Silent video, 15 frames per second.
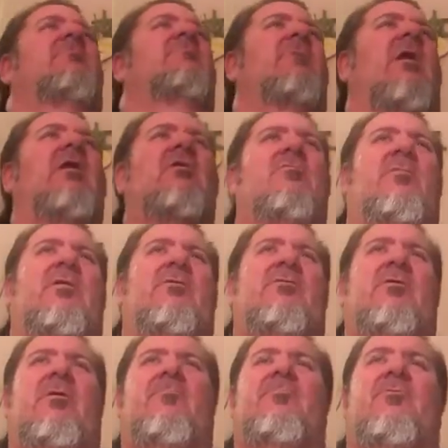environment
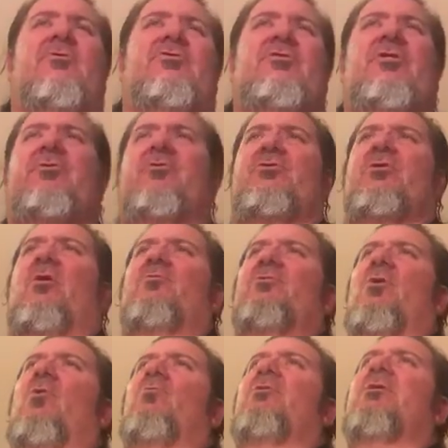if you stick yourself
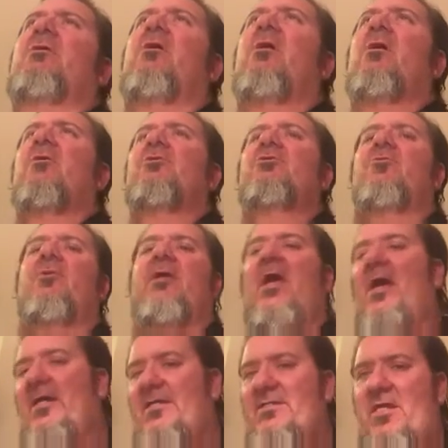to only doing
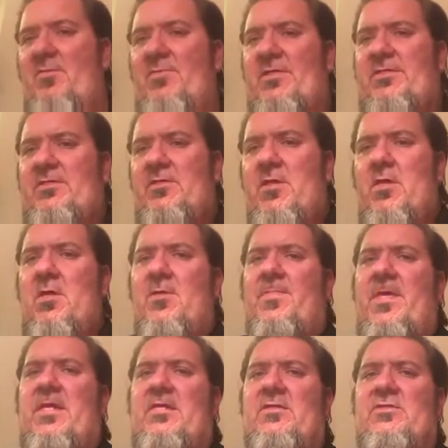academic
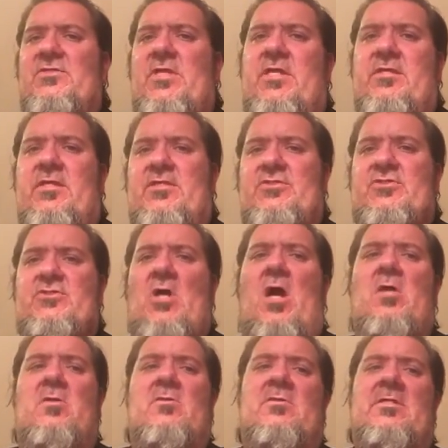things in a
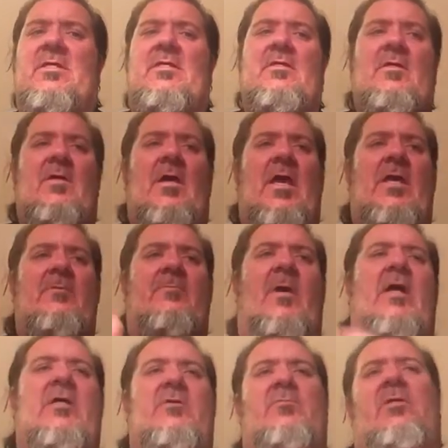scholarly
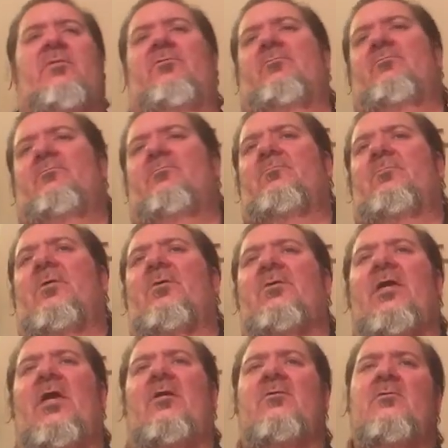environment.
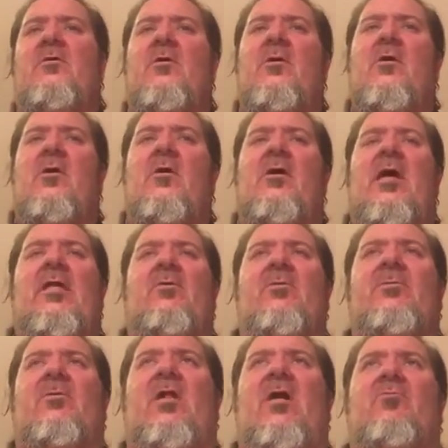Okay? Anyone
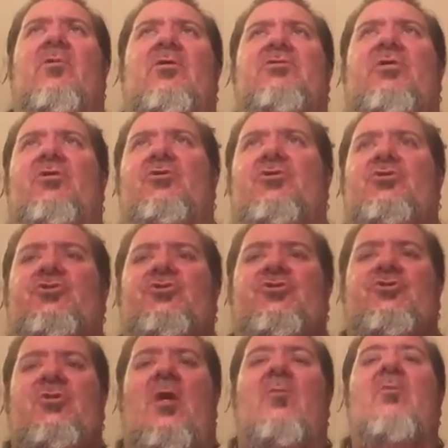at the library says,
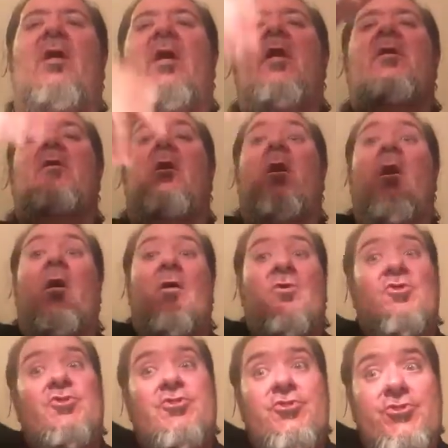shh, I'm like,
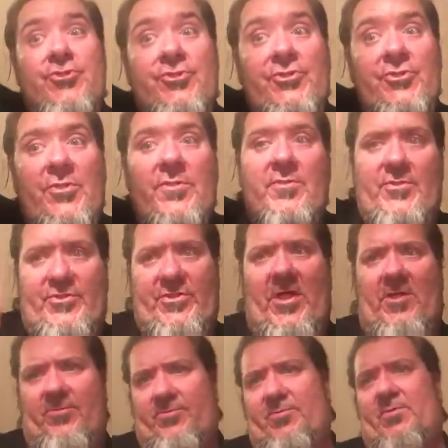shh,
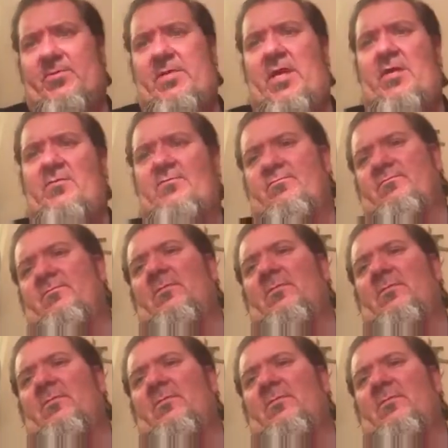yourself. Okay?